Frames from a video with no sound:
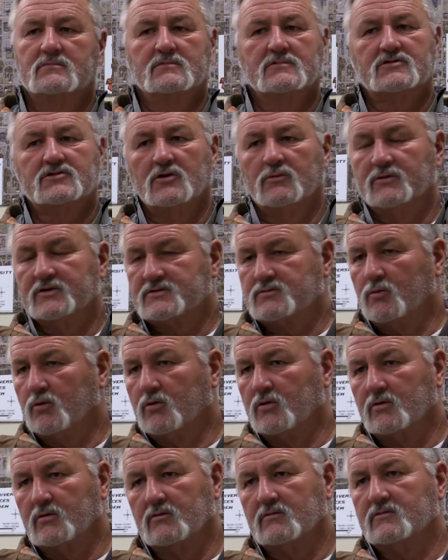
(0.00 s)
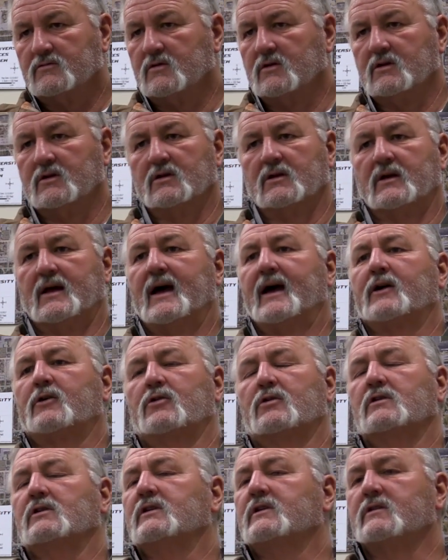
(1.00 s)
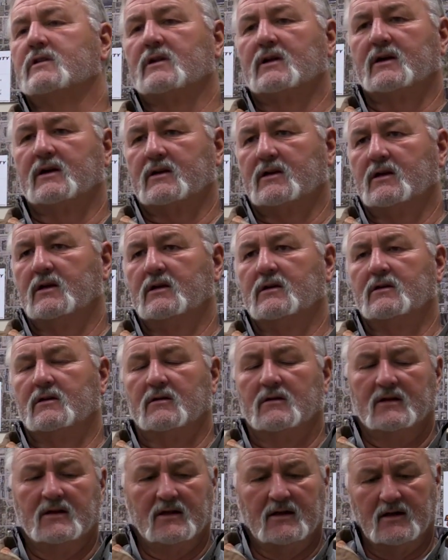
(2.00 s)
so much more accurately than I can.